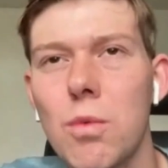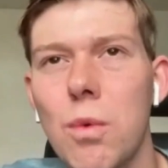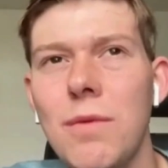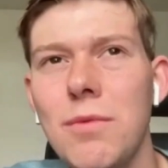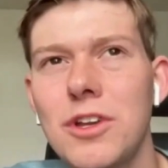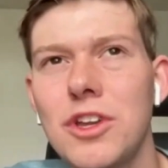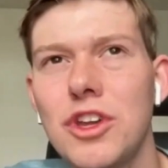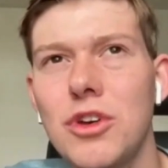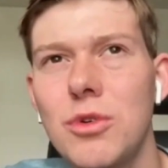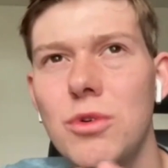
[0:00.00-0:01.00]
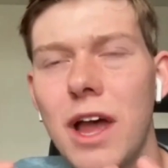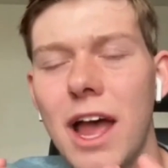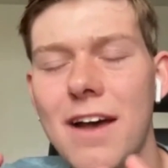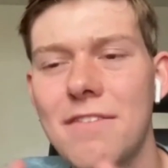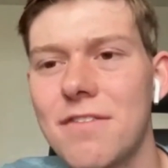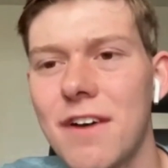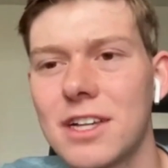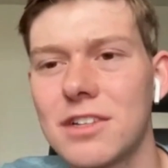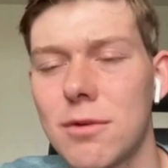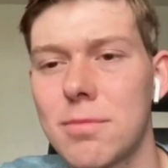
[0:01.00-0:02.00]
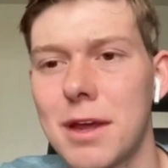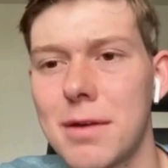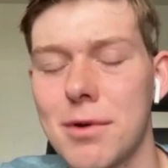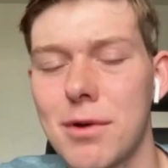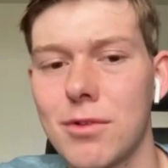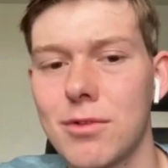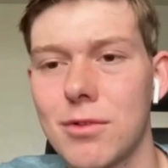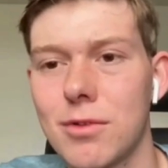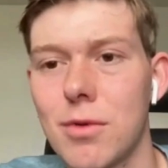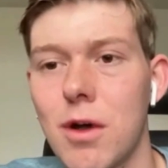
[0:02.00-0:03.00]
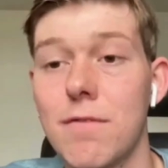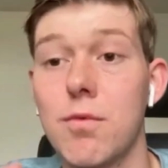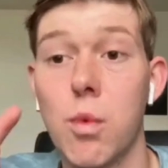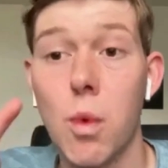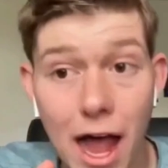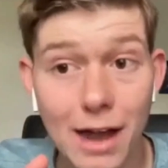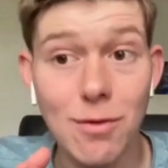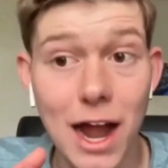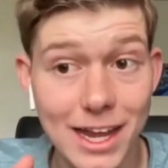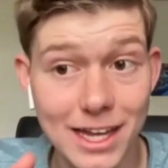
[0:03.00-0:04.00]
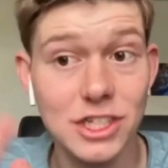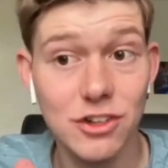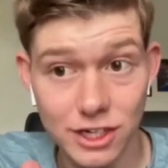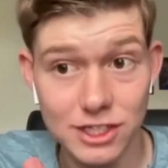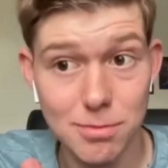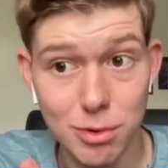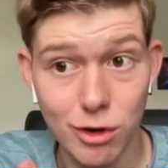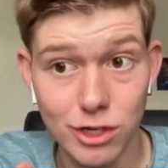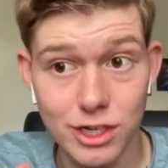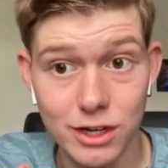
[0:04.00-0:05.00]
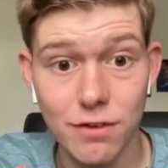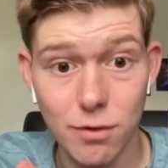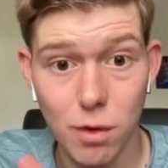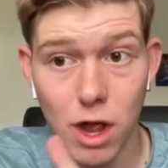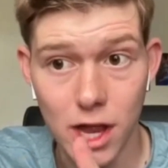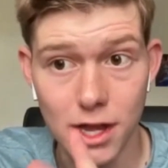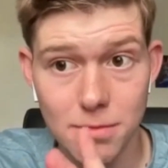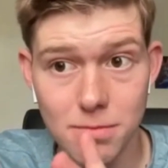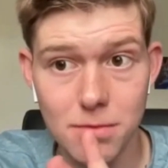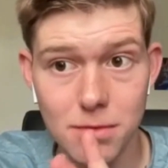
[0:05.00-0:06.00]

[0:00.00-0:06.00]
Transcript: what would you have advice for people of why rock history is important, for one,